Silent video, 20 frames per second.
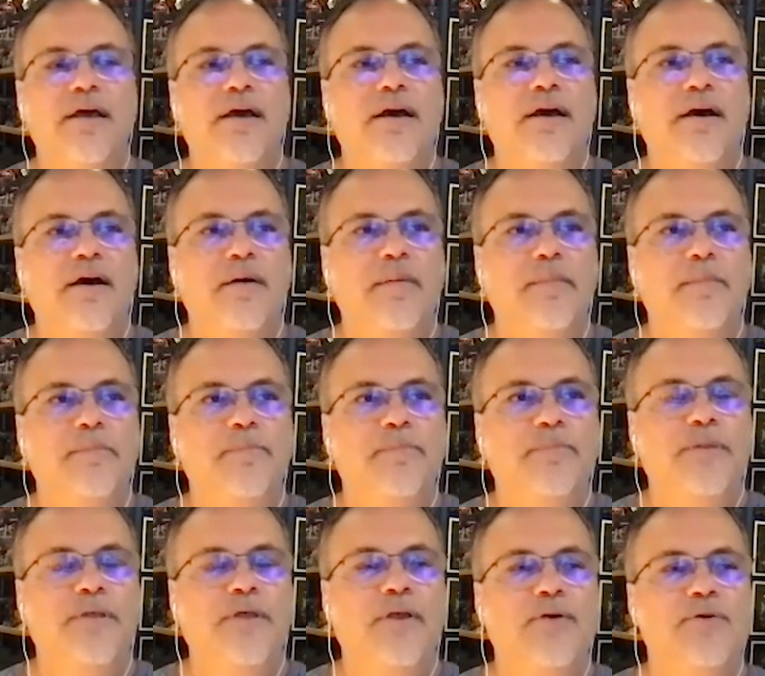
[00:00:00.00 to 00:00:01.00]
um
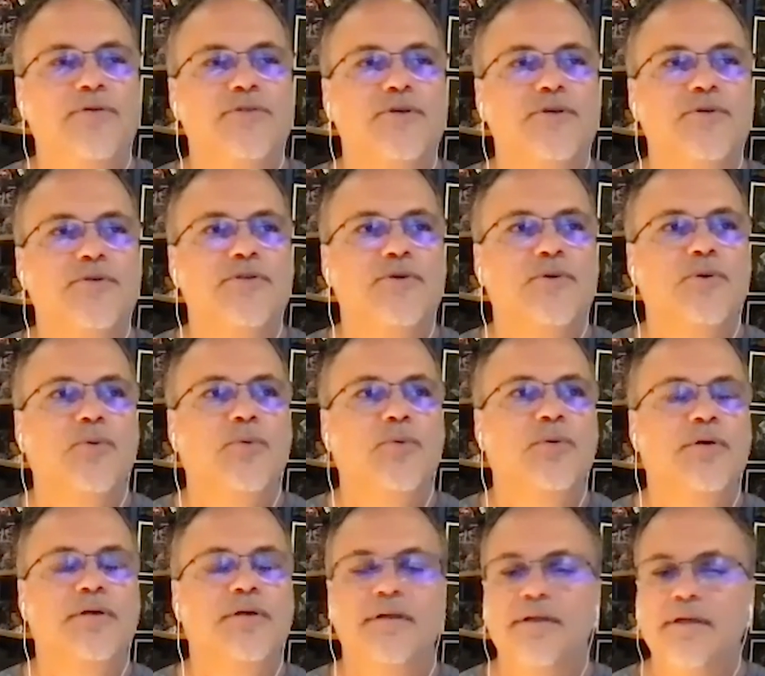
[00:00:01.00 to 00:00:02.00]
you know so so